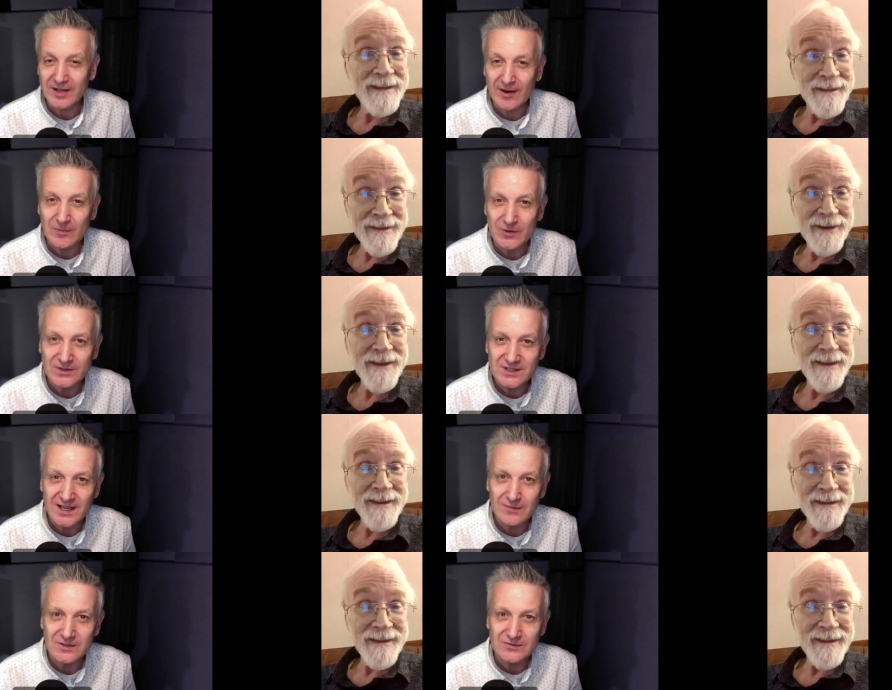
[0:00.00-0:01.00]
Speaker 1: audio
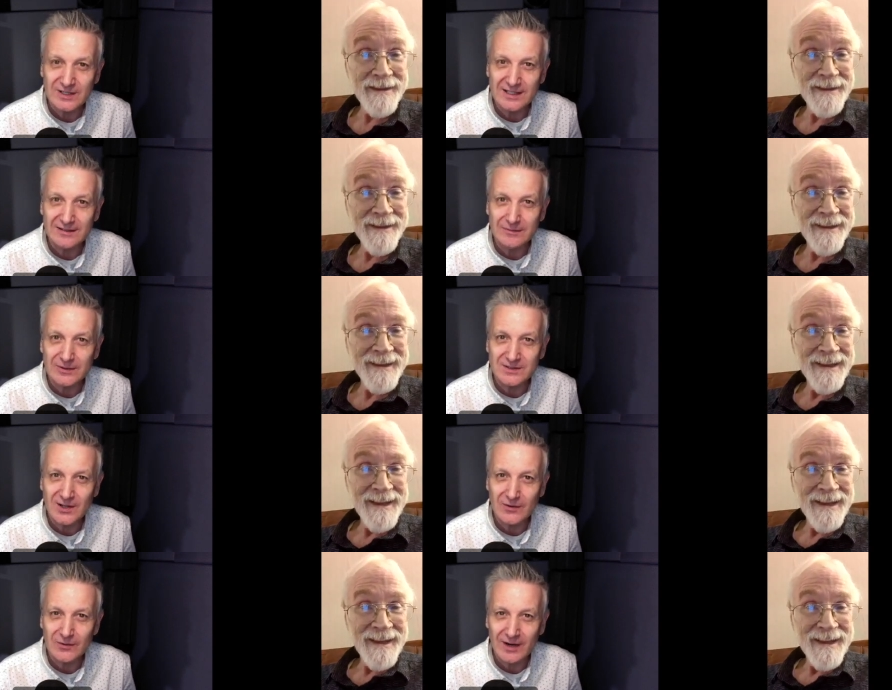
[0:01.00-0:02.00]
books, he was reading
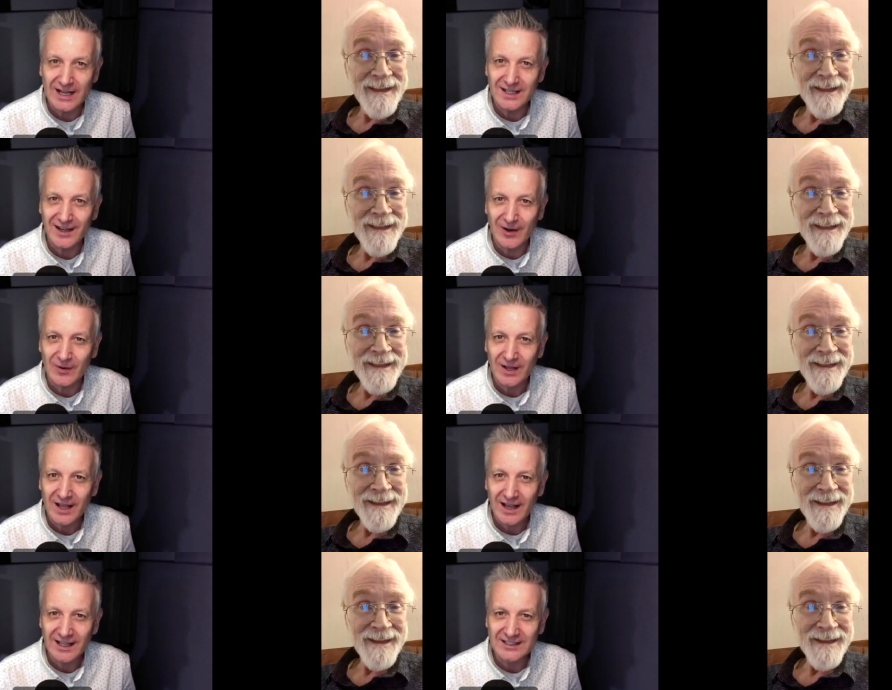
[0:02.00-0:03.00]
books on the radio,
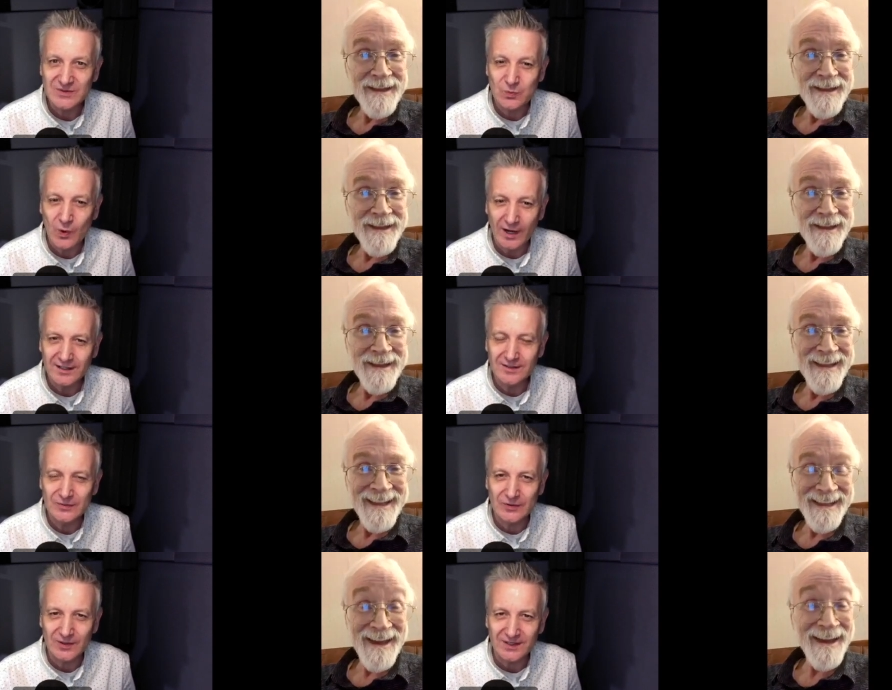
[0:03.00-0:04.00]
and he's
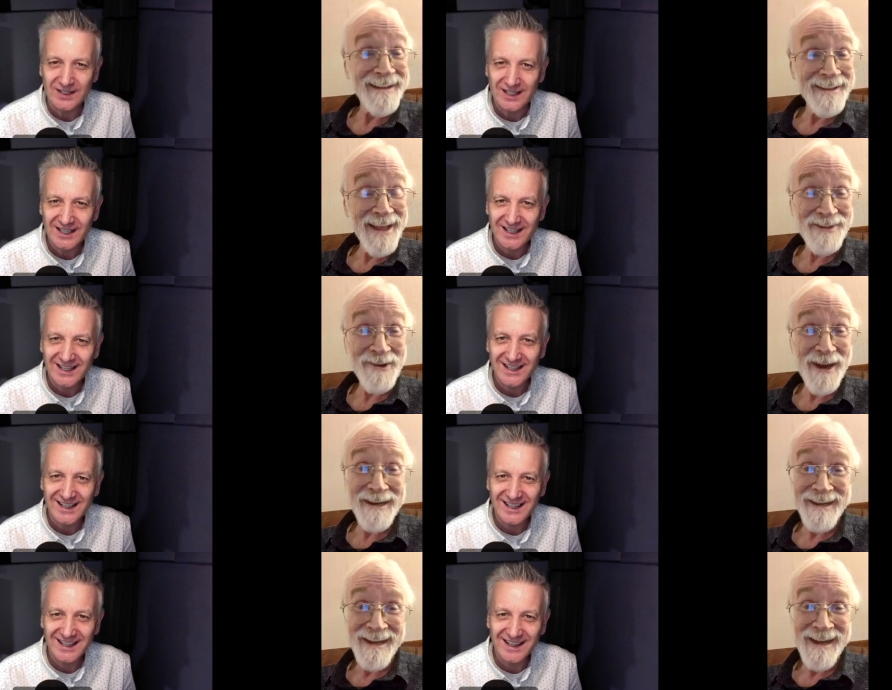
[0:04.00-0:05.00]
wonderful. Yeah, that's right.
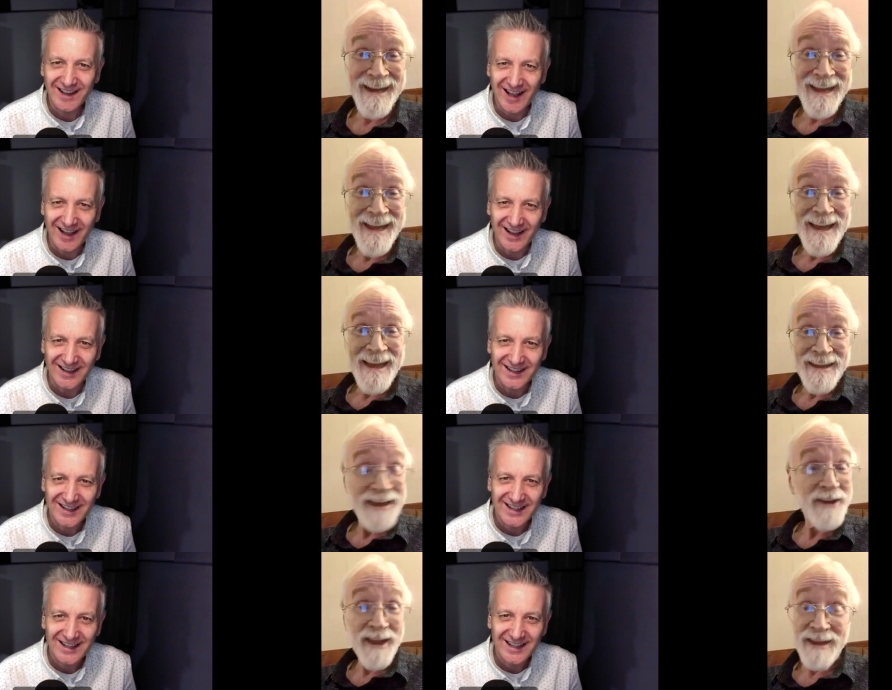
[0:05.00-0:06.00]
Yeah,
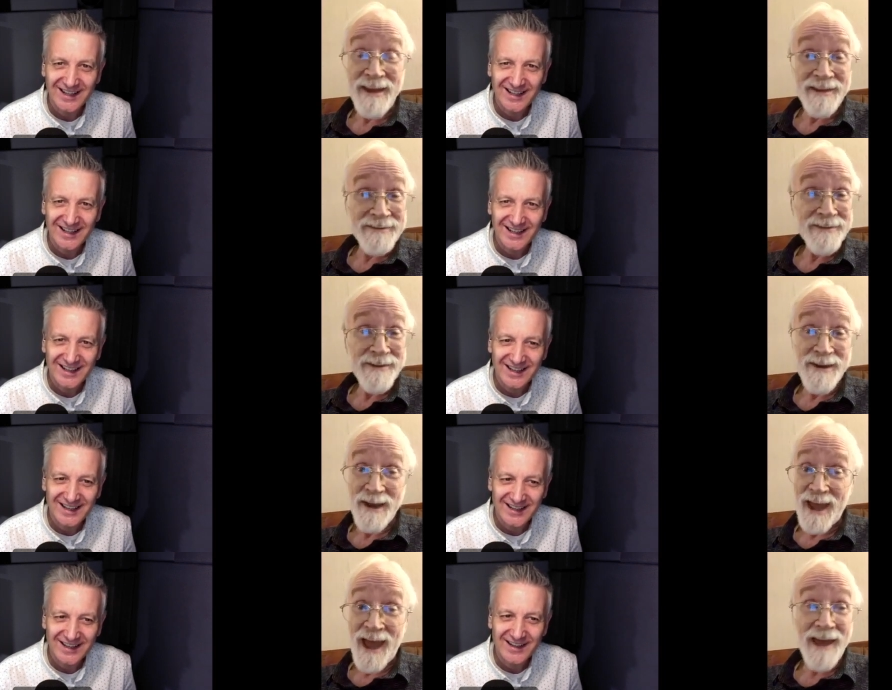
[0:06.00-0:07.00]
Speaker 2: he, he is,
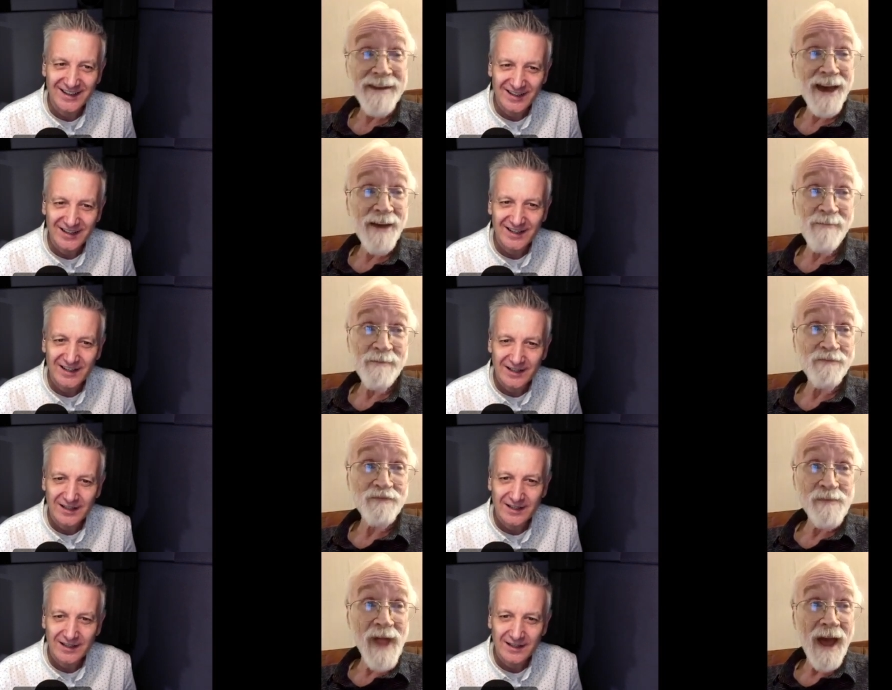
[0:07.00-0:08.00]
and uh,
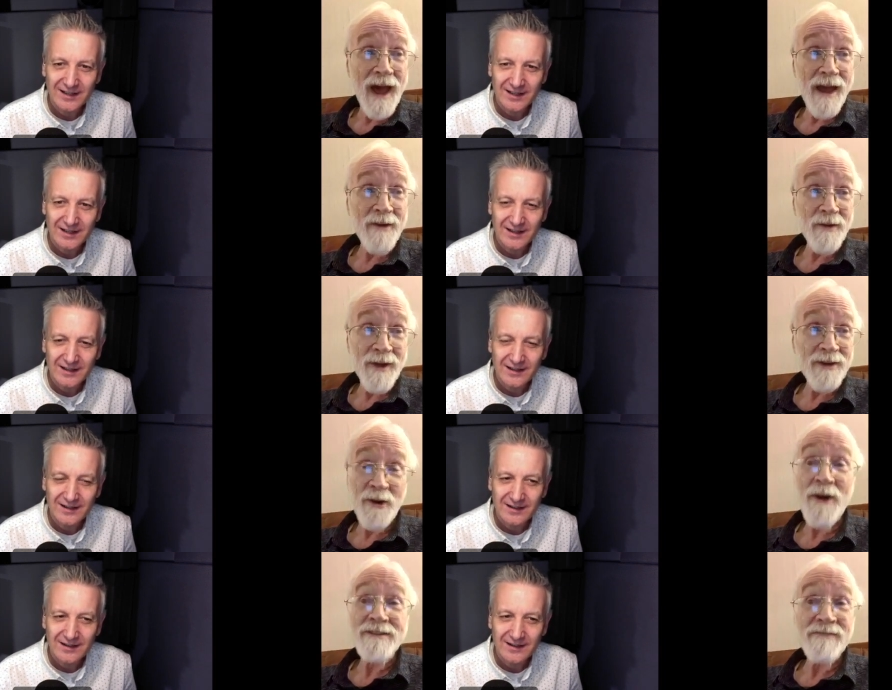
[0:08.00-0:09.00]
I
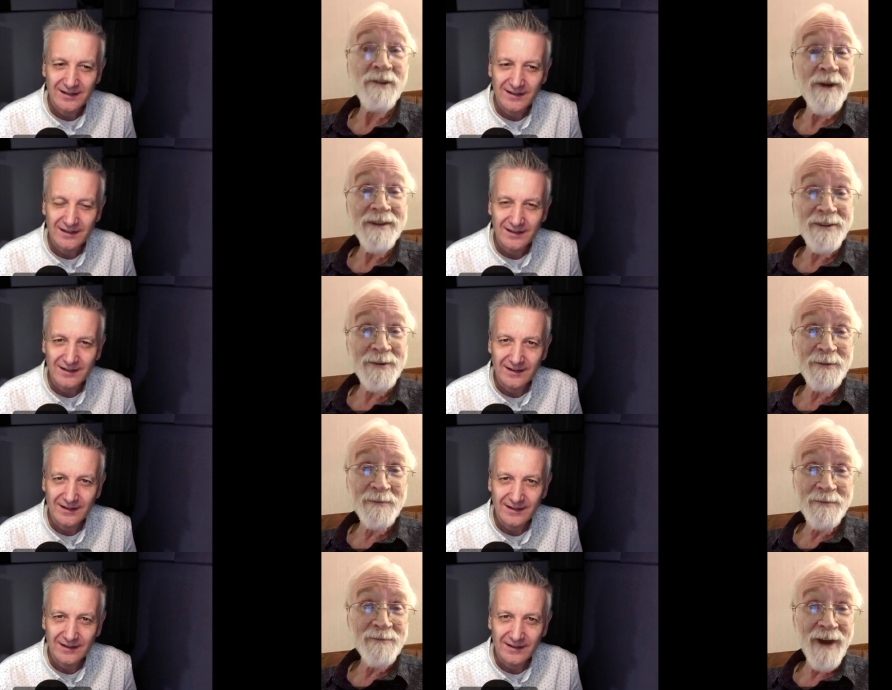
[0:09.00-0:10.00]
encourage everyone to
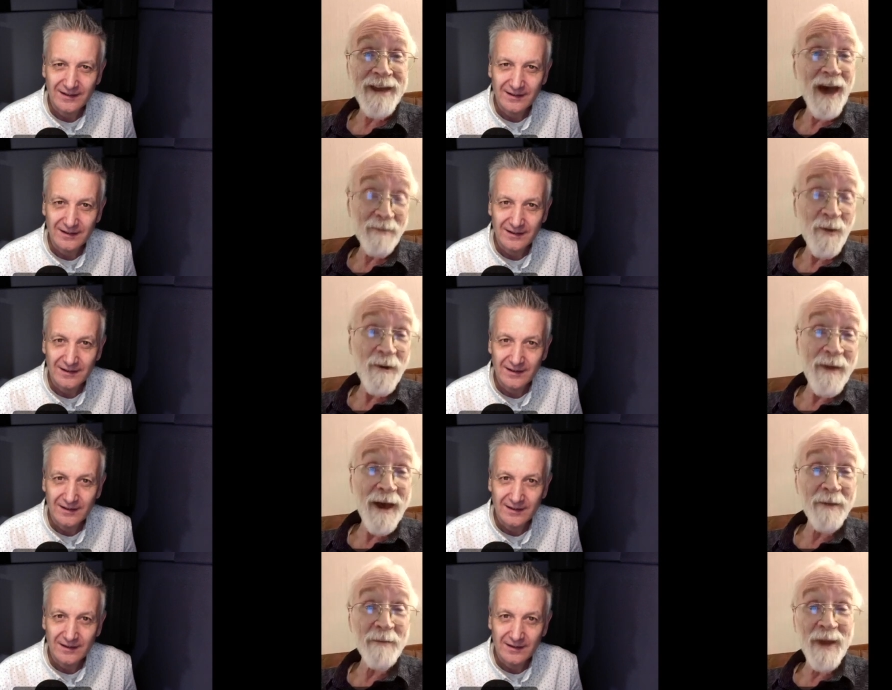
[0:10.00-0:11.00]
find out more
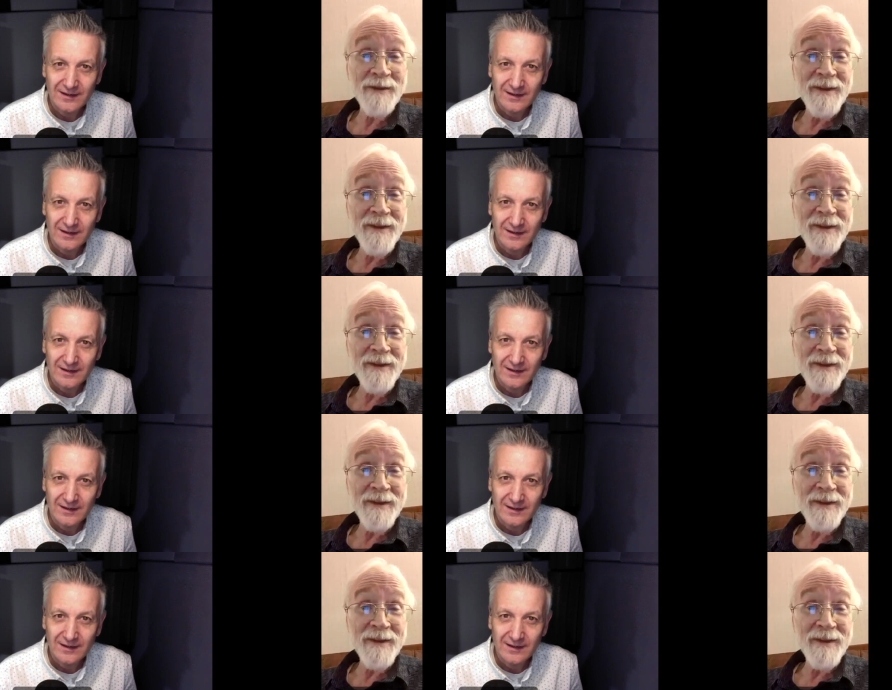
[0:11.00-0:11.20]
about him and